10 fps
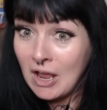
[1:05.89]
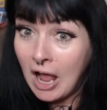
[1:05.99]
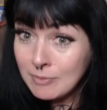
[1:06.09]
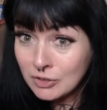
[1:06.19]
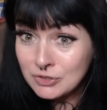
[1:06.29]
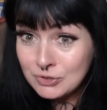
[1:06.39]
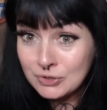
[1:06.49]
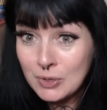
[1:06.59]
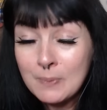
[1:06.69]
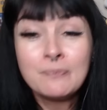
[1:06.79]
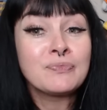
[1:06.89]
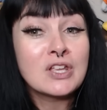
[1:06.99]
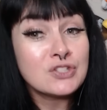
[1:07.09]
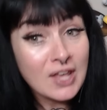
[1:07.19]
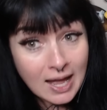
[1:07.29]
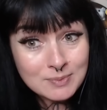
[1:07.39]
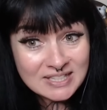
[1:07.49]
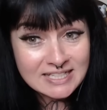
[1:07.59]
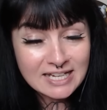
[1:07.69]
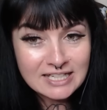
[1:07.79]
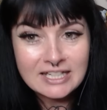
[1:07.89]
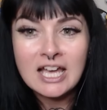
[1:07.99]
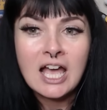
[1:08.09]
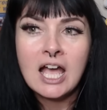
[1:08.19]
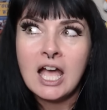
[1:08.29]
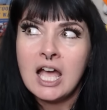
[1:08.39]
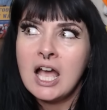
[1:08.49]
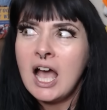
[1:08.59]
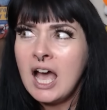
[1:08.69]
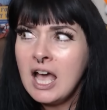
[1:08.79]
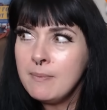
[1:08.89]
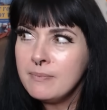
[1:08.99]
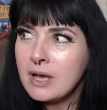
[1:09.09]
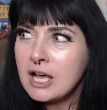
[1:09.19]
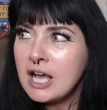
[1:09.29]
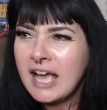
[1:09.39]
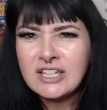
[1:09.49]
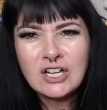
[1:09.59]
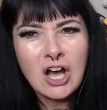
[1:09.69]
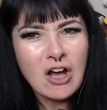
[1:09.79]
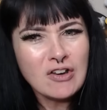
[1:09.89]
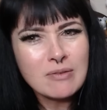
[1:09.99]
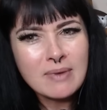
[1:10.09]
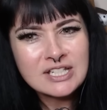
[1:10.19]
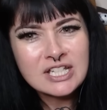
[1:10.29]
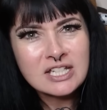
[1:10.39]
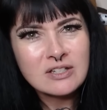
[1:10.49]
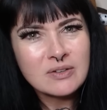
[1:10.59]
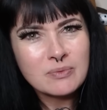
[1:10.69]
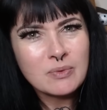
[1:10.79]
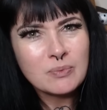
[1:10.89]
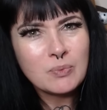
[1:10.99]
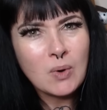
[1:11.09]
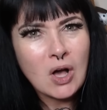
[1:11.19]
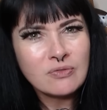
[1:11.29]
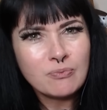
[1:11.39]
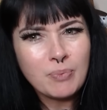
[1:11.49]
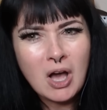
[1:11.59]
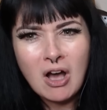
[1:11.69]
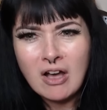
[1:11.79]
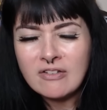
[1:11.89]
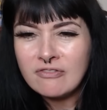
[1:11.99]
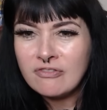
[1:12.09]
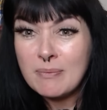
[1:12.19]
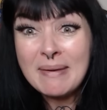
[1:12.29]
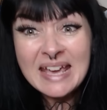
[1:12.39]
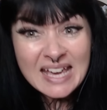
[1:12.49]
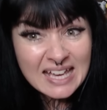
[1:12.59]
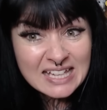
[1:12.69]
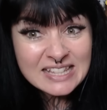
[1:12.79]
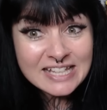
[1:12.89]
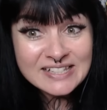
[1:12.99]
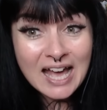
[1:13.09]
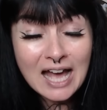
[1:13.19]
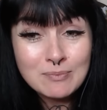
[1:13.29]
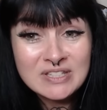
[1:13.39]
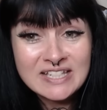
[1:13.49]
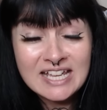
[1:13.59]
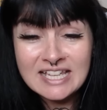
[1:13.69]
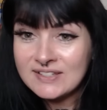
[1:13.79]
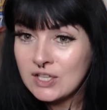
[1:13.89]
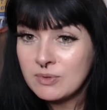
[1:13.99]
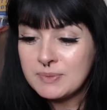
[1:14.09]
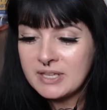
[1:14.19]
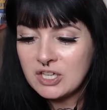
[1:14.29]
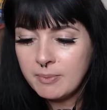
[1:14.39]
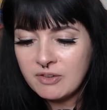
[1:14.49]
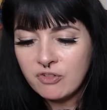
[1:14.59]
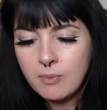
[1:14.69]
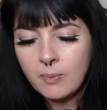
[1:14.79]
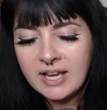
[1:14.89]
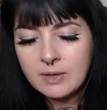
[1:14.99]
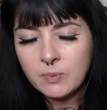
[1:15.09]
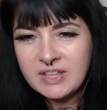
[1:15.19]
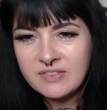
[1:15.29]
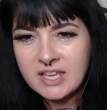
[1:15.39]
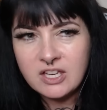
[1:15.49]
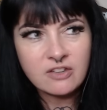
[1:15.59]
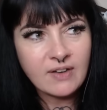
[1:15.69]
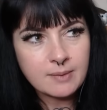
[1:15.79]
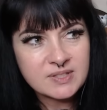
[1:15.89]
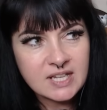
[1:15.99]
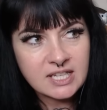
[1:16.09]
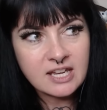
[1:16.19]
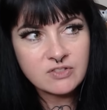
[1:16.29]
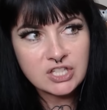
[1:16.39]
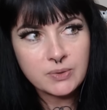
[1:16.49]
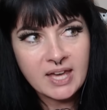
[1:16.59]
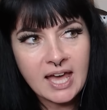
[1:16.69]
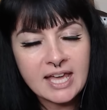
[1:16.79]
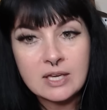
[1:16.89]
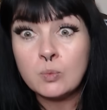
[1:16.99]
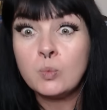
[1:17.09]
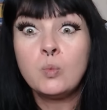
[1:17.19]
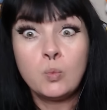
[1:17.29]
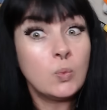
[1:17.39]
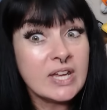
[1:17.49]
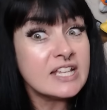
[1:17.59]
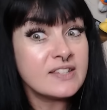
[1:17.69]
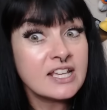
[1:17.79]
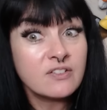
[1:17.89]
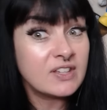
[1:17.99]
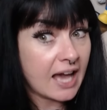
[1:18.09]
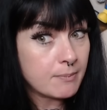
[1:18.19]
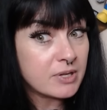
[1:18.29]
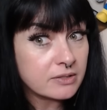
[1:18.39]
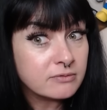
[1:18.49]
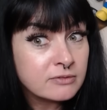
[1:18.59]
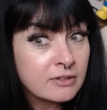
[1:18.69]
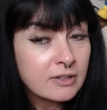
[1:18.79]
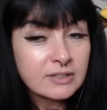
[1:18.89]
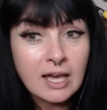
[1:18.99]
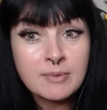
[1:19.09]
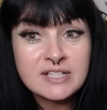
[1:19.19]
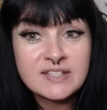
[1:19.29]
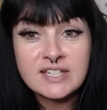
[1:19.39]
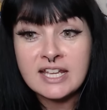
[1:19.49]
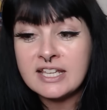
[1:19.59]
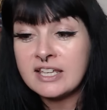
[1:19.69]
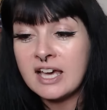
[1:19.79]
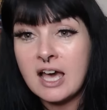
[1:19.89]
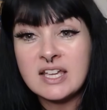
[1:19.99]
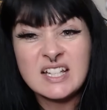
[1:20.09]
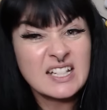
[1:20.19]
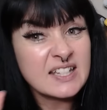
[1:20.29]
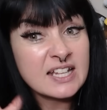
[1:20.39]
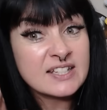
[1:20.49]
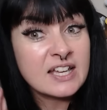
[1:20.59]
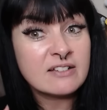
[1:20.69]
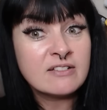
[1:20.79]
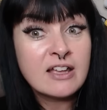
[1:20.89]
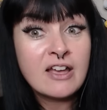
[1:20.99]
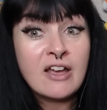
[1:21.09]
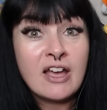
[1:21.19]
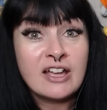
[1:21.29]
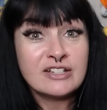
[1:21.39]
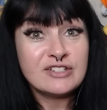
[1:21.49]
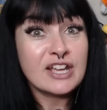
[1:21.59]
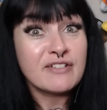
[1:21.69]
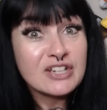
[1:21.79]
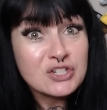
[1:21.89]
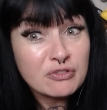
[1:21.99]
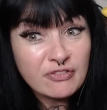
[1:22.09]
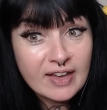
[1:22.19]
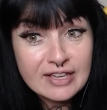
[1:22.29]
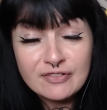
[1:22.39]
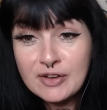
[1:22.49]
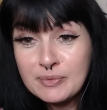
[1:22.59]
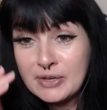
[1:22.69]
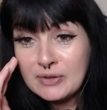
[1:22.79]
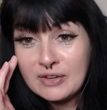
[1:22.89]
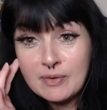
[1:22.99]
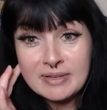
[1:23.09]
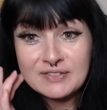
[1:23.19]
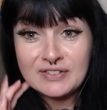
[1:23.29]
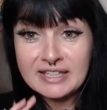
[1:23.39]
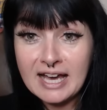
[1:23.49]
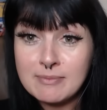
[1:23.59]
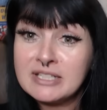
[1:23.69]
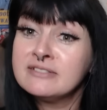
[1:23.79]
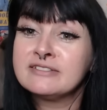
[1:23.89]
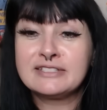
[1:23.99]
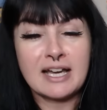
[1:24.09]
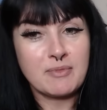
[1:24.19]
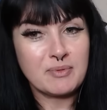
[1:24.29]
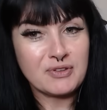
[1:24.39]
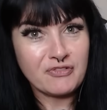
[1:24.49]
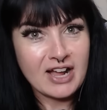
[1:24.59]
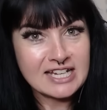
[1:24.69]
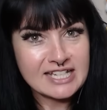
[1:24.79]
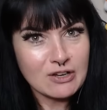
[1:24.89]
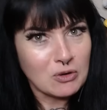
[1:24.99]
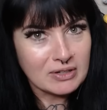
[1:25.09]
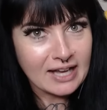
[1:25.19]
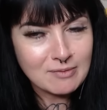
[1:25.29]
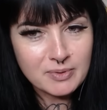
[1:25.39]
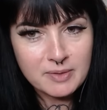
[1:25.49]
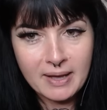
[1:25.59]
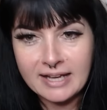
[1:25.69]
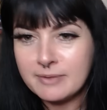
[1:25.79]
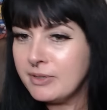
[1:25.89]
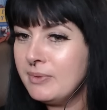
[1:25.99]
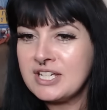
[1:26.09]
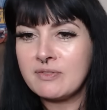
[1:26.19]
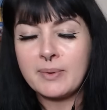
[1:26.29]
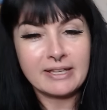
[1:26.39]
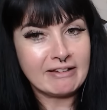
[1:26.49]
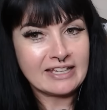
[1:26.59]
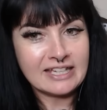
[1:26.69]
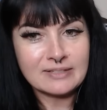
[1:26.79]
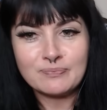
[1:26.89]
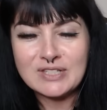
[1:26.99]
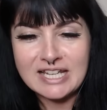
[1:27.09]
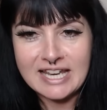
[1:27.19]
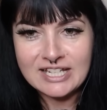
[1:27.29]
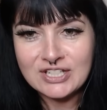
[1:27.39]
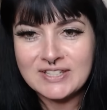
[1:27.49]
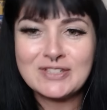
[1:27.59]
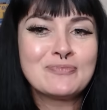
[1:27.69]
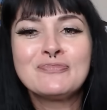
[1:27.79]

I'm not too sure. So the ham steak, I can't imagine what part of the pig this ham steak is going to be coming from. When we think of ham steak here in the UK, we think of gammon steak. It's a generational favourite. We all love a bit of gammon with a fried egg or gammon with a pineapple, whichever way you like it. Delicious.